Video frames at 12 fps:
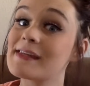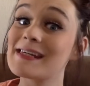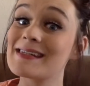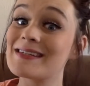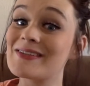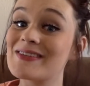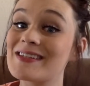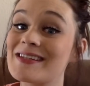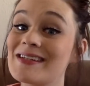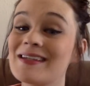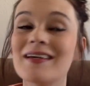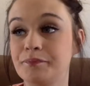
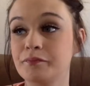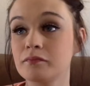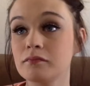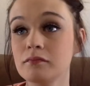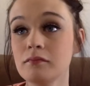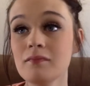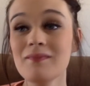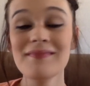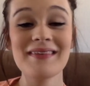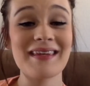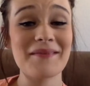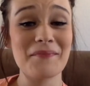Guilty.
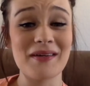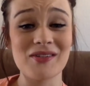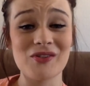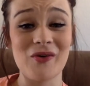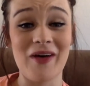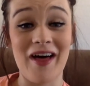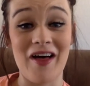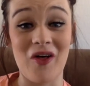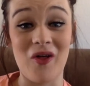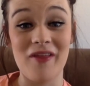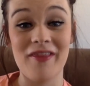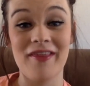Mental
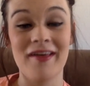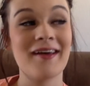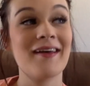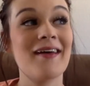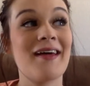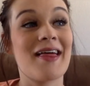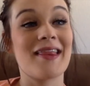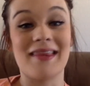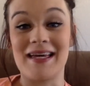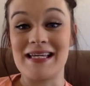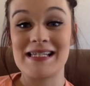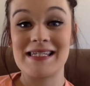health.
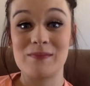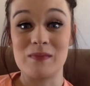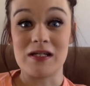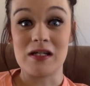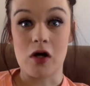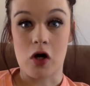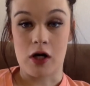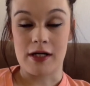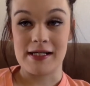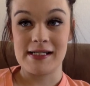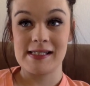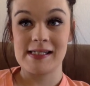Let's be
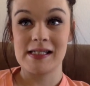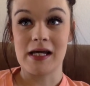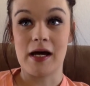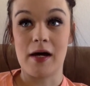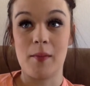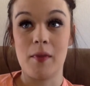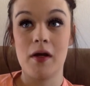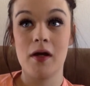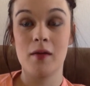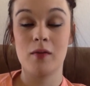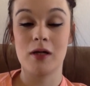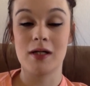honest.
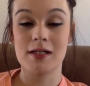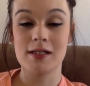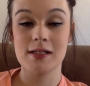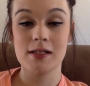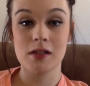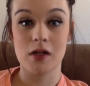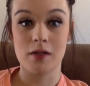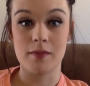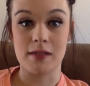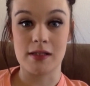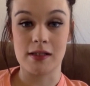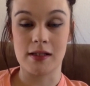Pregnancy is hard
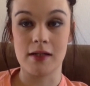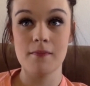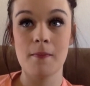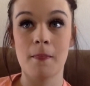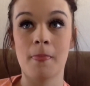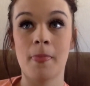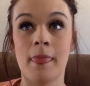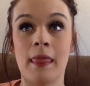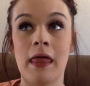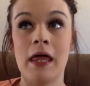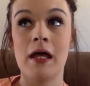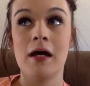mentally.
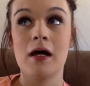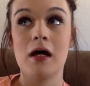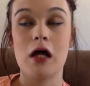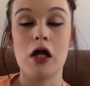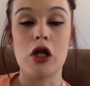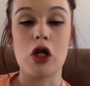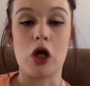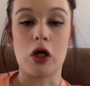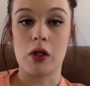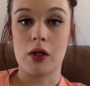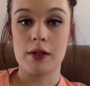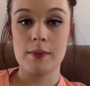Not
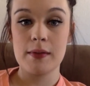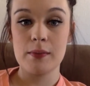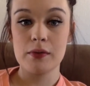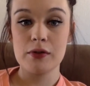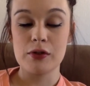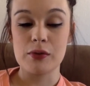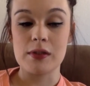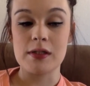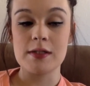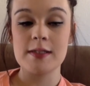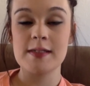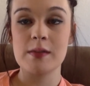a lot of people knew
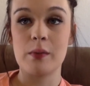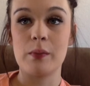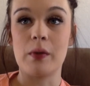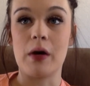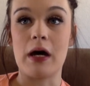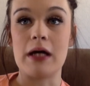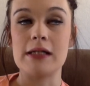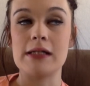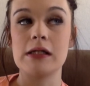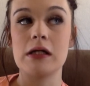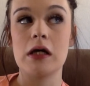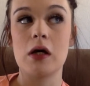this, but
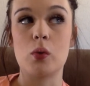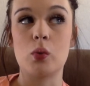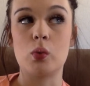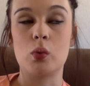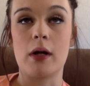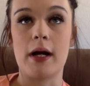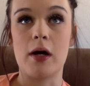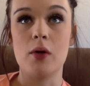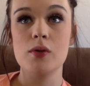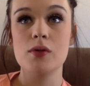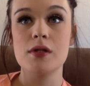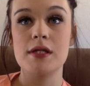
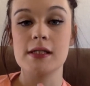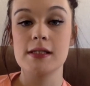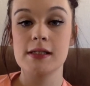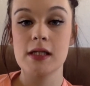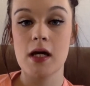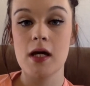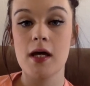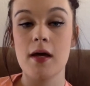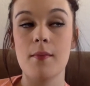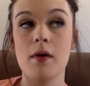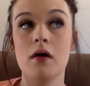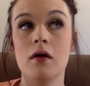around this
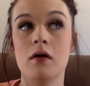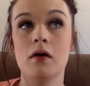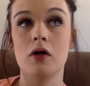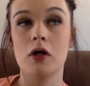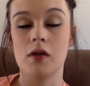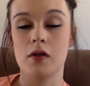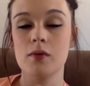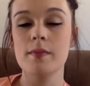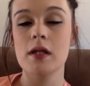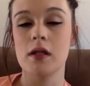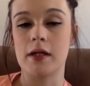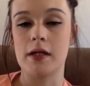time, or a little
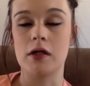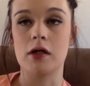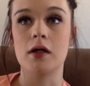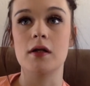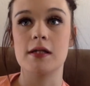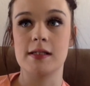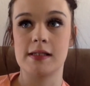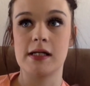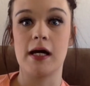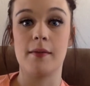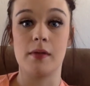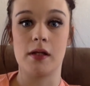bit later, this
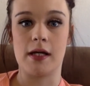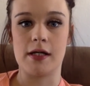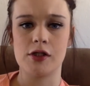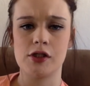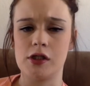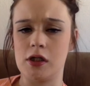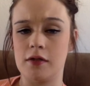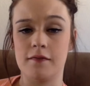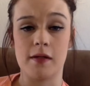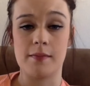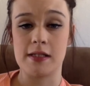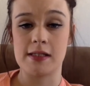time last year, if
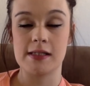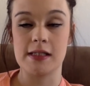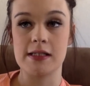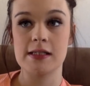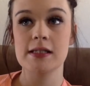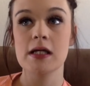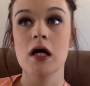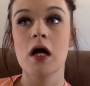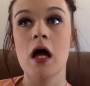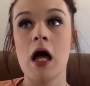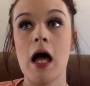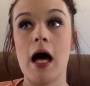that makes sense,
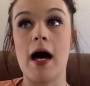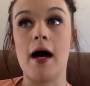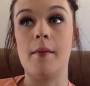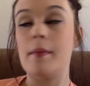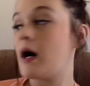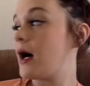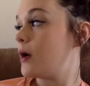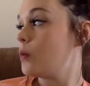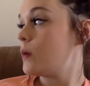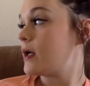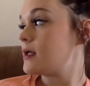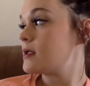I
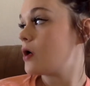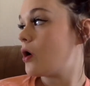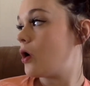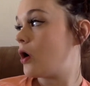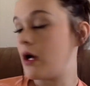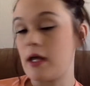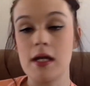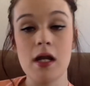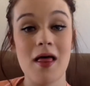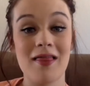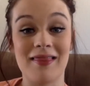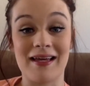went
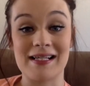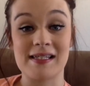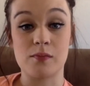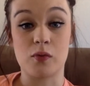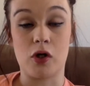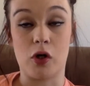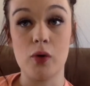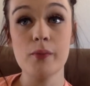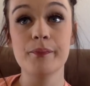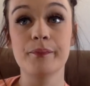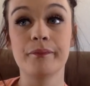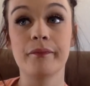on
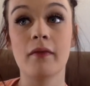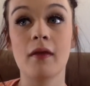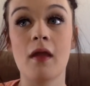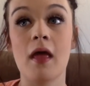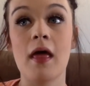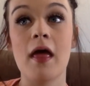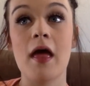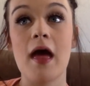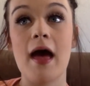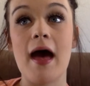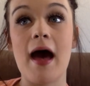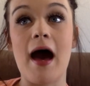Lexapro.
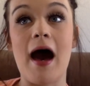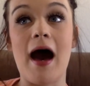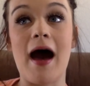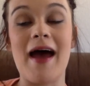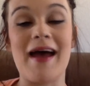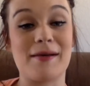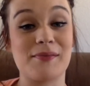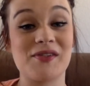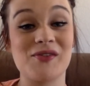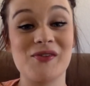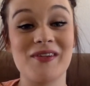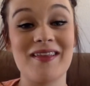I
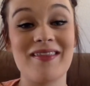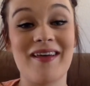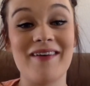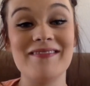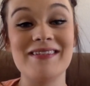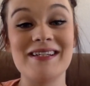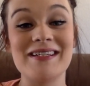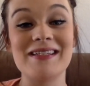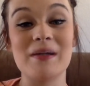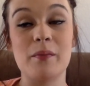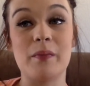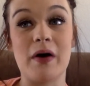absolutely loved it,
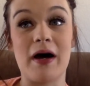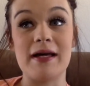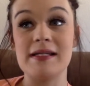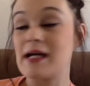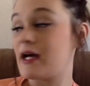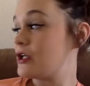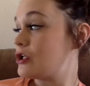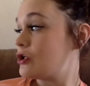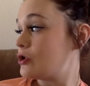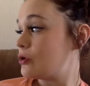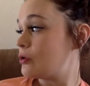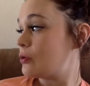but I
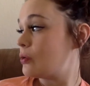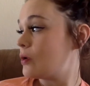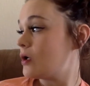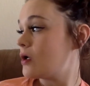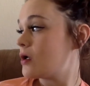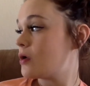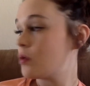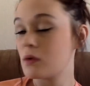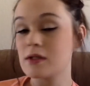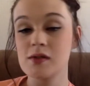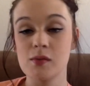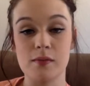knew
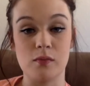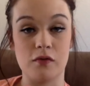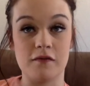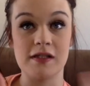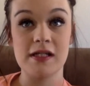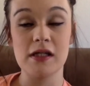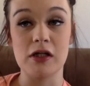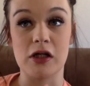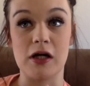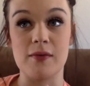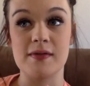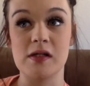once we moved
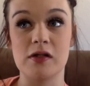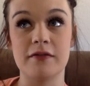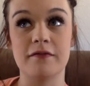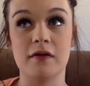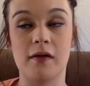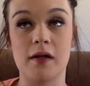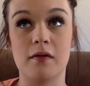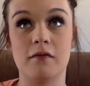here, I was on it for like